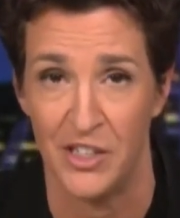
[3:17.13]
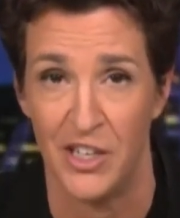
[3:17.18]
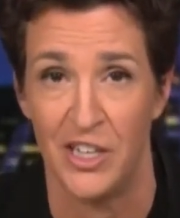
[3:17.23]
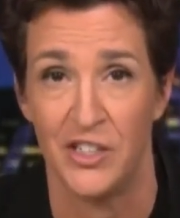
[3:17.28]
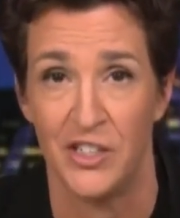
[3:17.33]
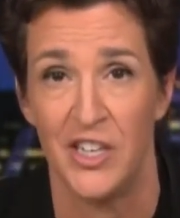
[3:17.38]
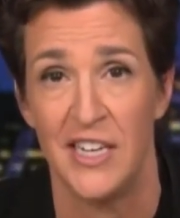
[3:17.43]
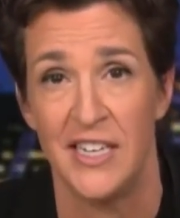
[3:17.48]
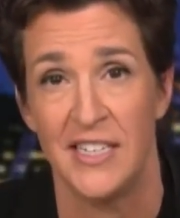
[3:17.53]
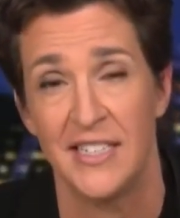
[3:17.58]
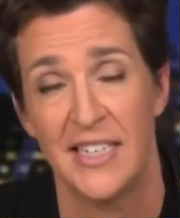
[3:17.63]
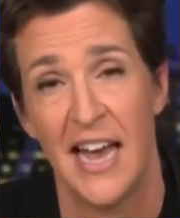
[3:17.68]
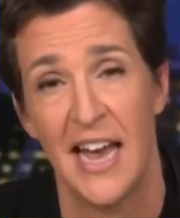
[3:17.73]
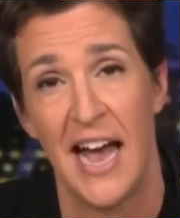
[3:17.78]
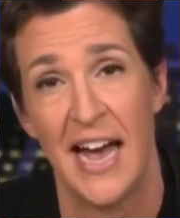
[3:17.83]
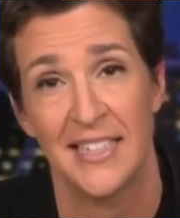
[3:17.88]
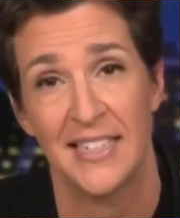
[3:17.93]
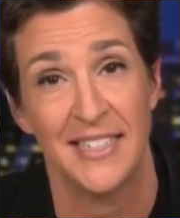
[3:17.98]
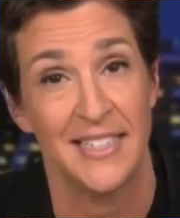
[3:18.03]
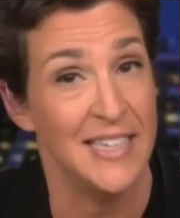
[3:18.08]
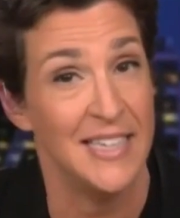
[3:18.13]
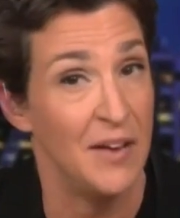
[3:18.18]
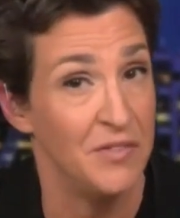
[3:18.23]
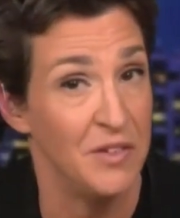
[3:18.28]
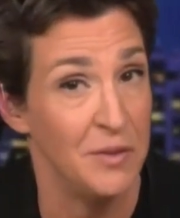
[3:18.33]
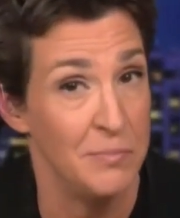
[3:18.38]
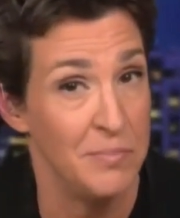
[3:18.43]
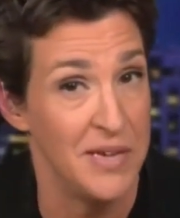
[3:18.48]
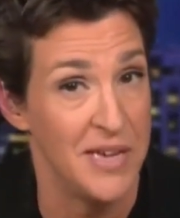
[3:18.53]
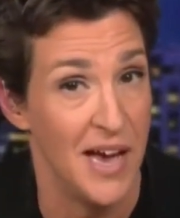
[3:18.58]
change is at
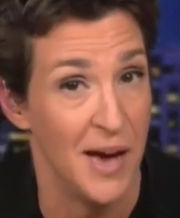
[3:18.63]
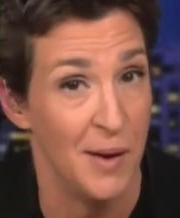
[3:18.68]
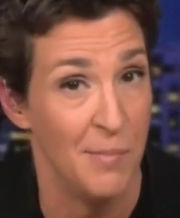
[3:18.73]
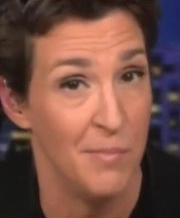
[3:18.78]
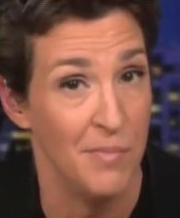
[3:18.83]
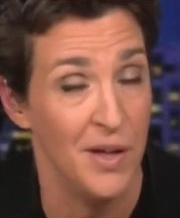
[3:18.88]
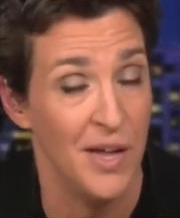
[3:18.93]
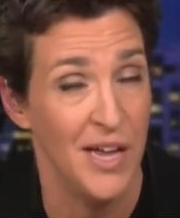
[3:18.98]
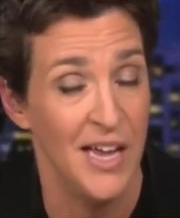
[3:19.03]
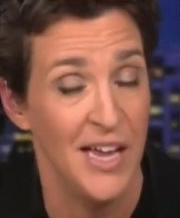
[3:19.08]
7 p.m.